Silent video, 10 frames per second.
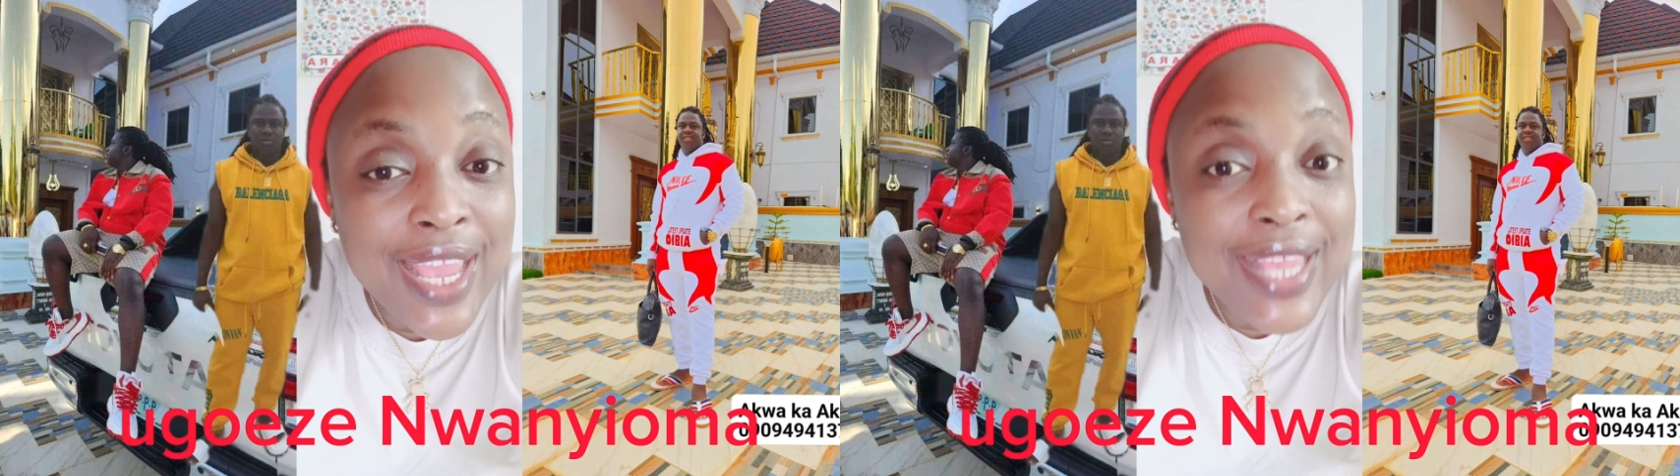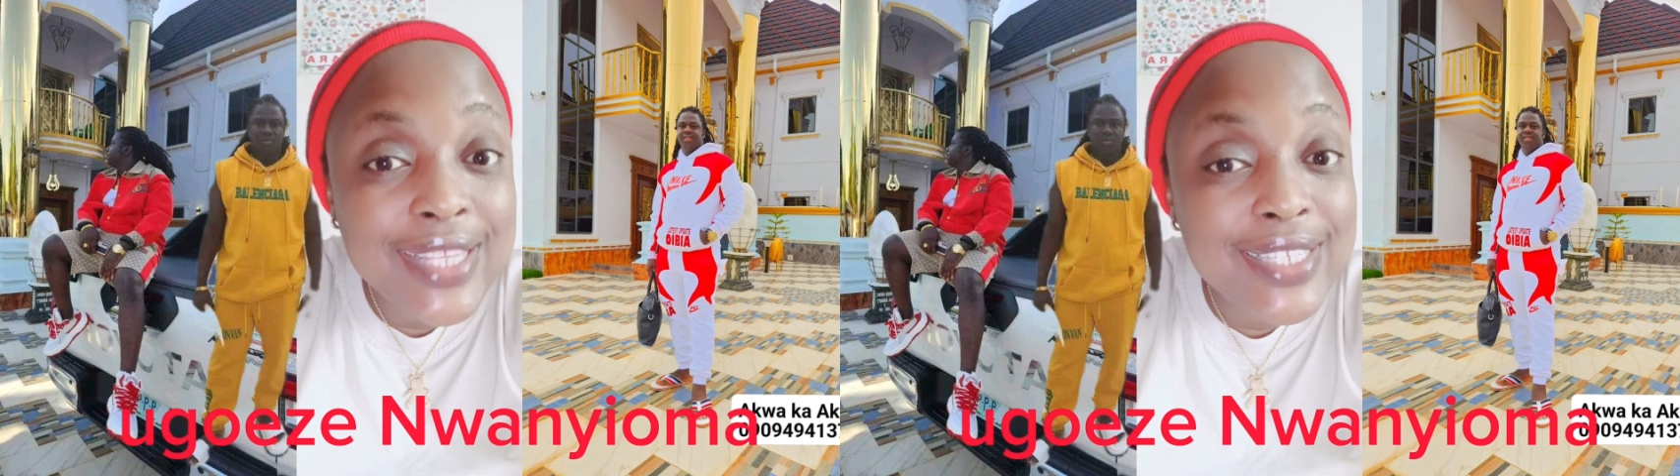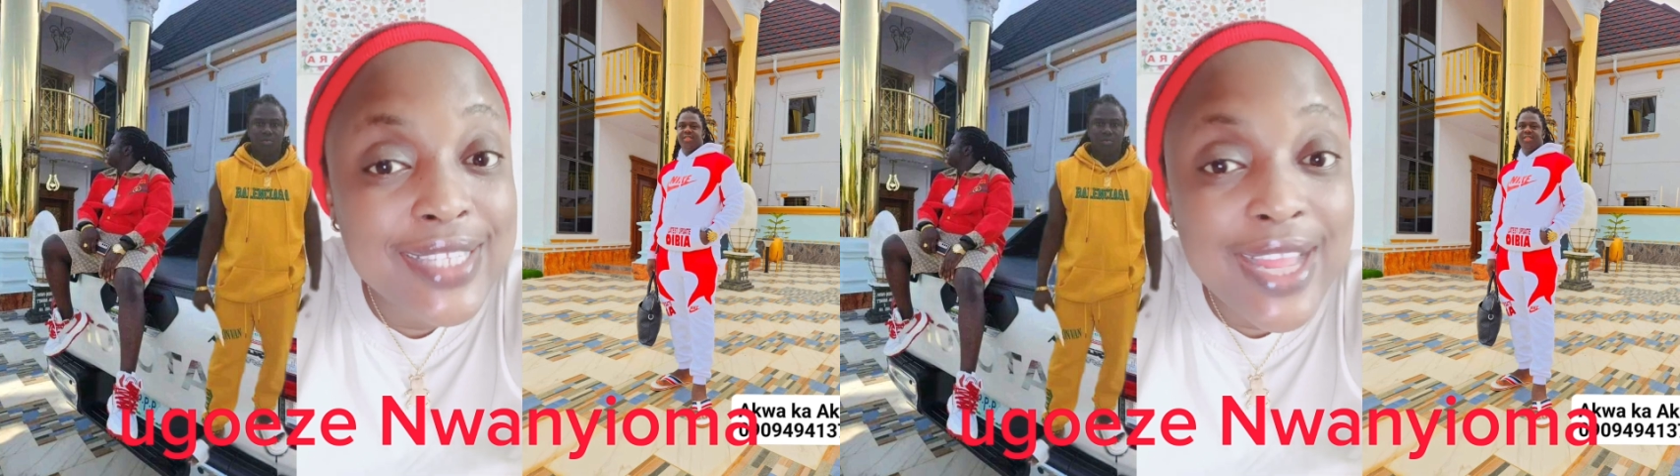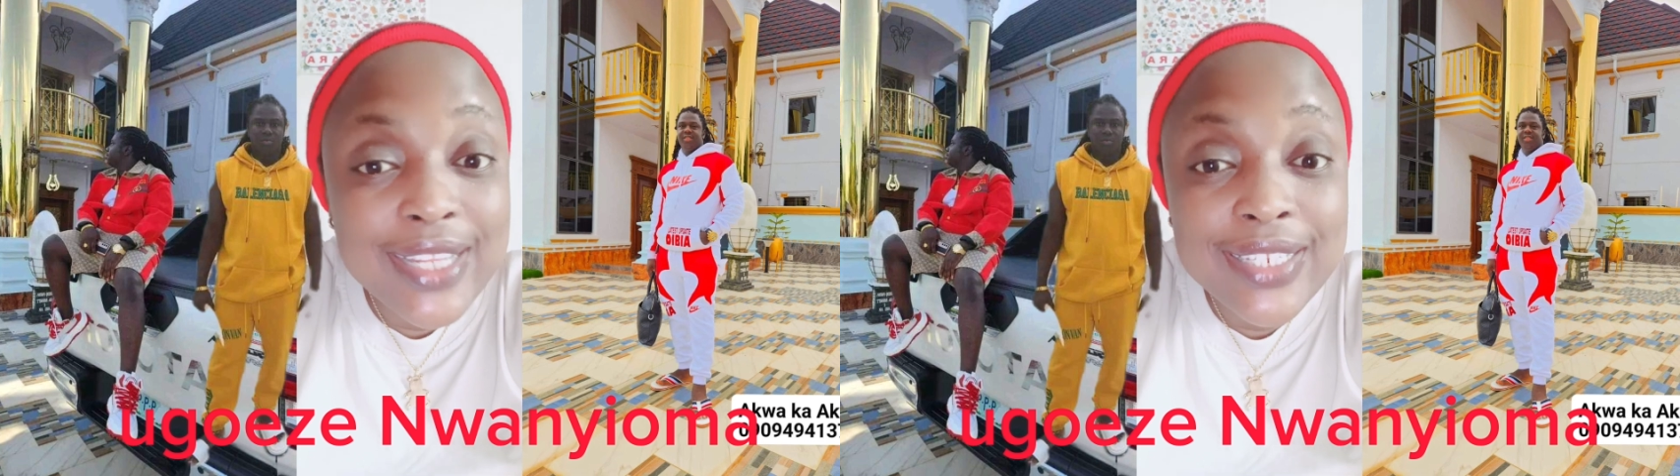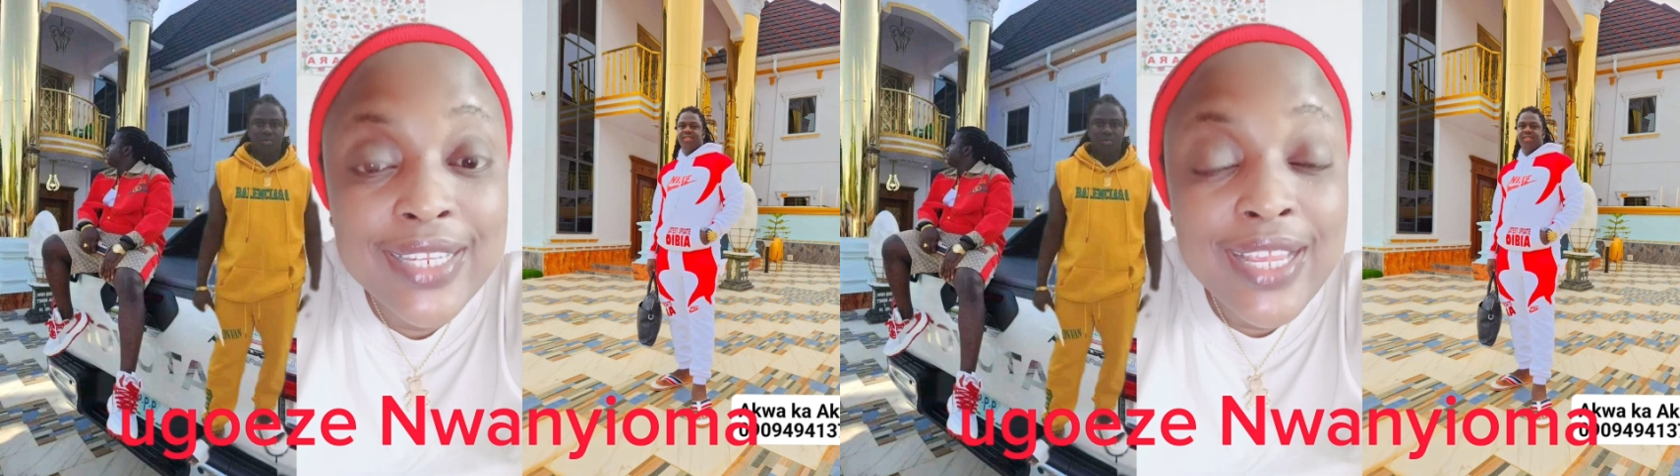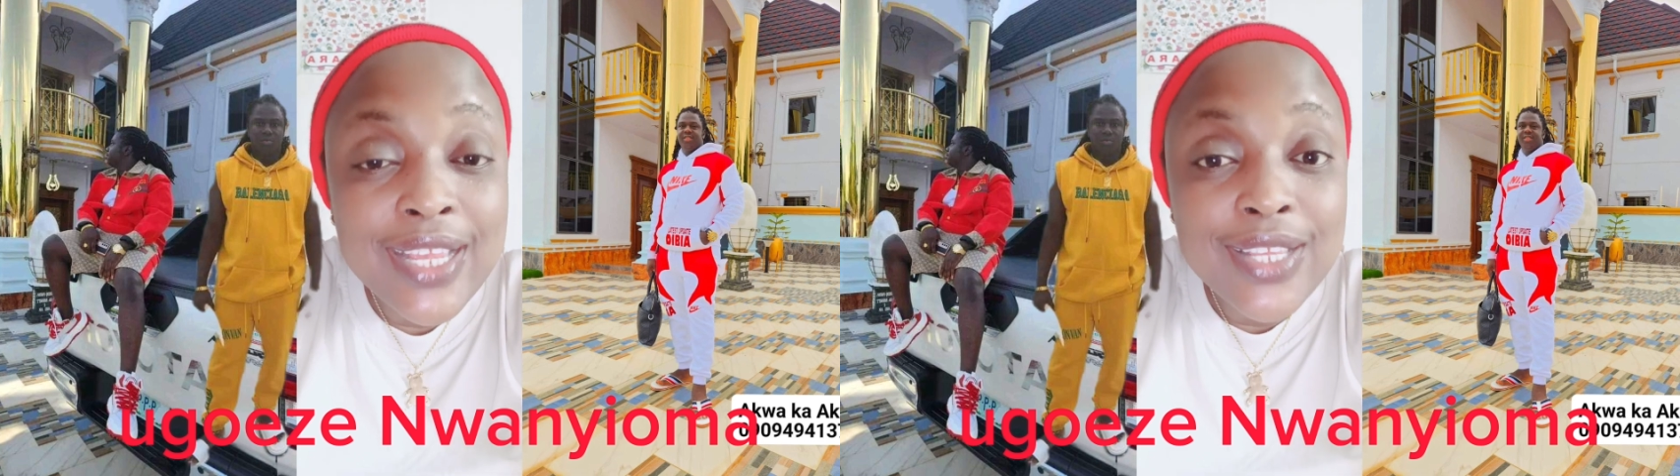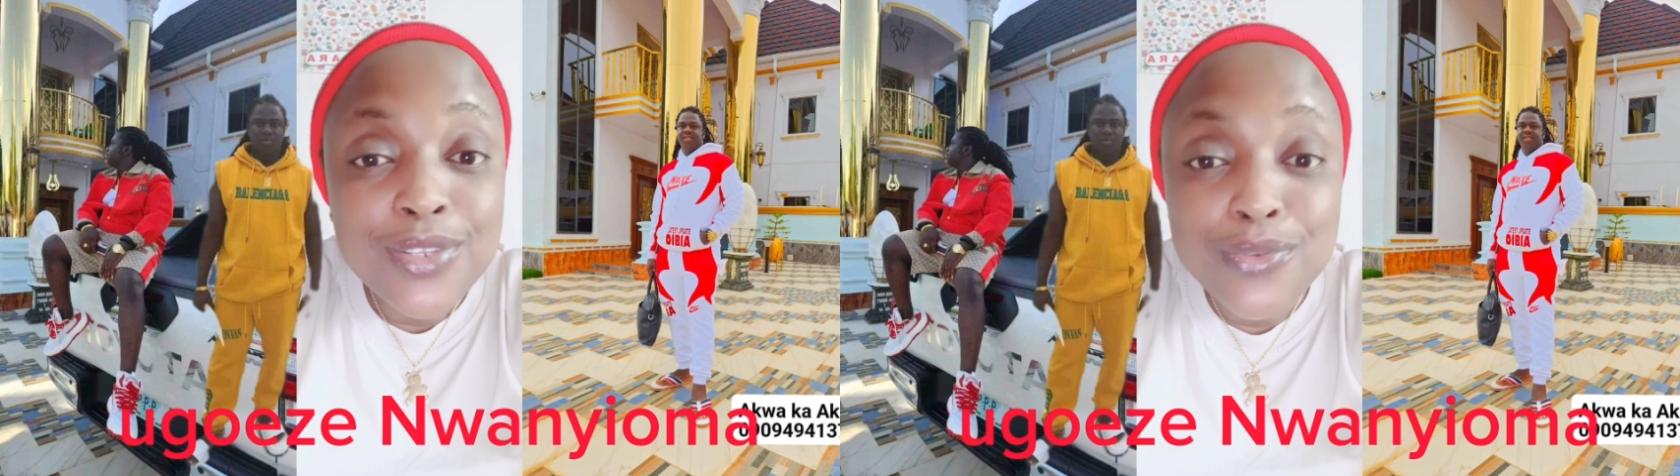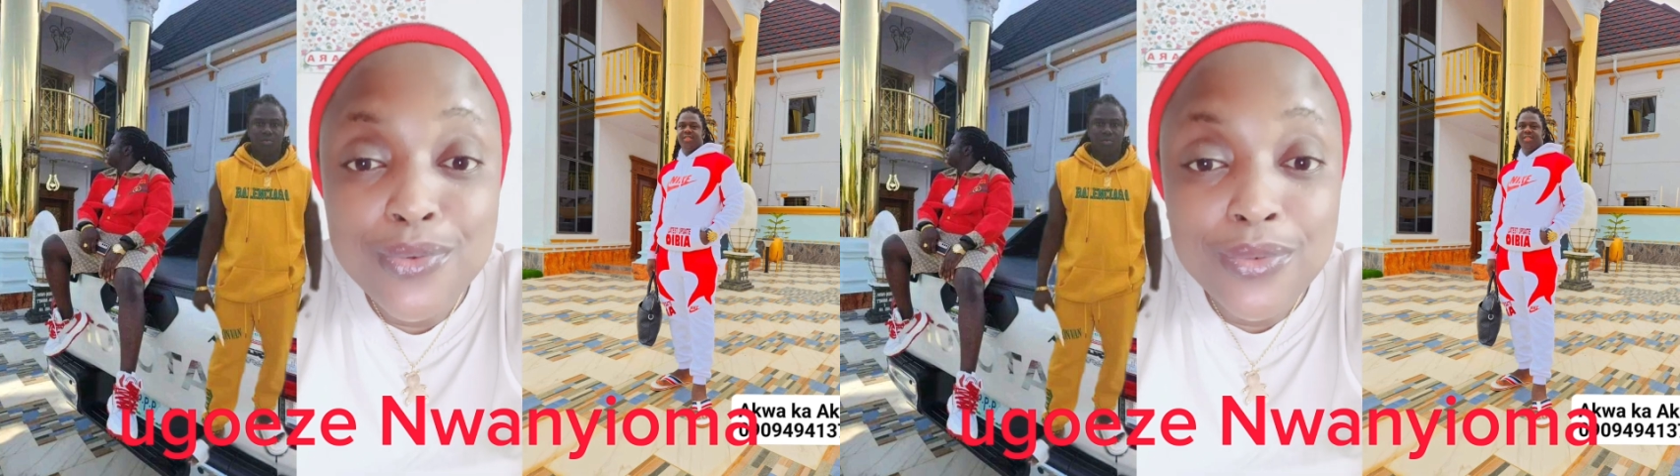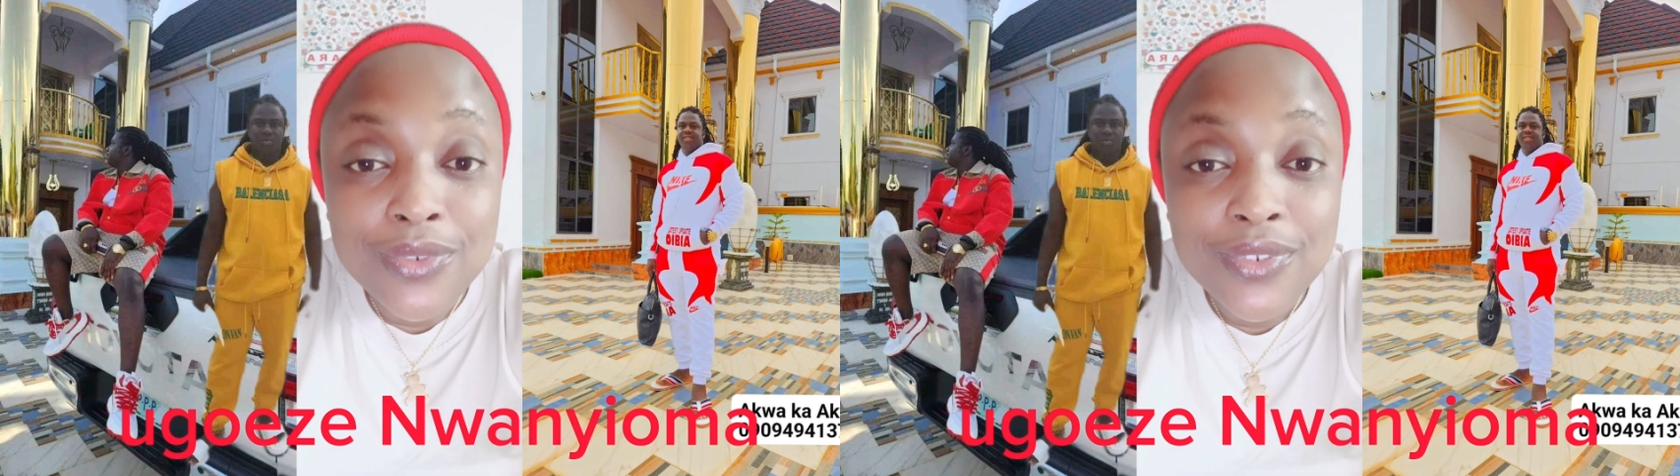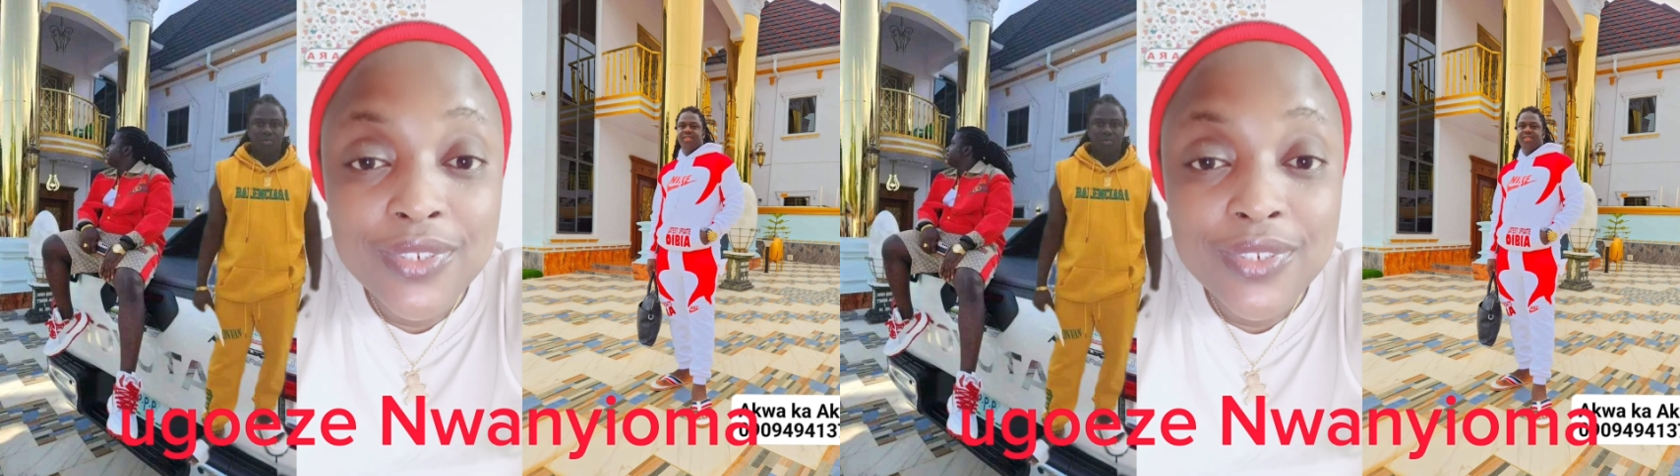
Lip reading: eastern zone,